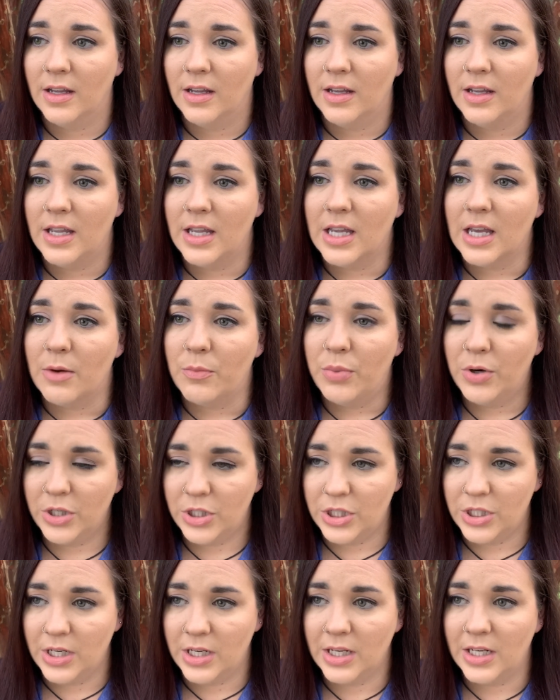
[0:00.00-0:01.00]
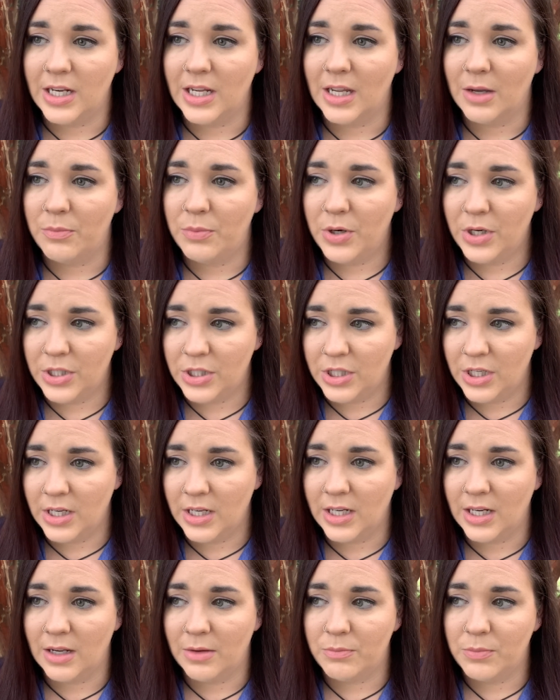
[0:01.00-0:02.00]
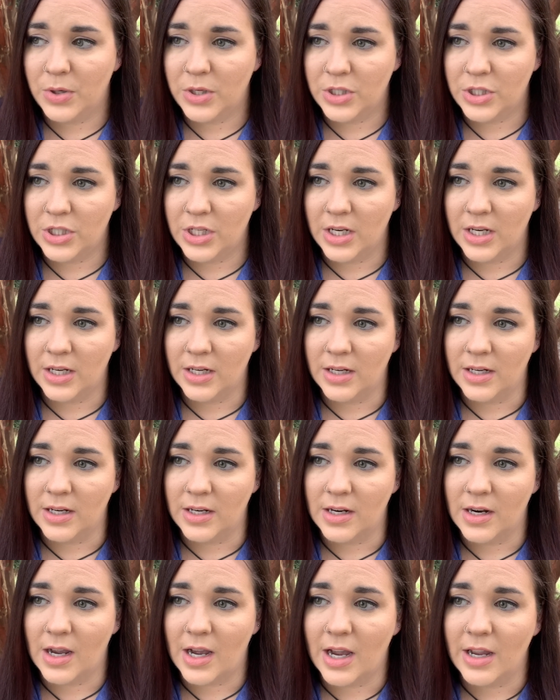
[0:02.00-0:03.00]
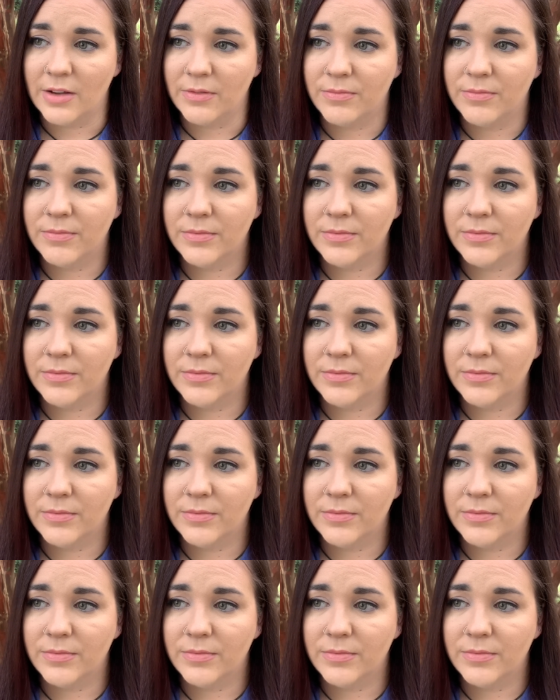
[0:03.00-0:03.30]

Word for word: he kept pushing and he kept pushing and he kept pushing and I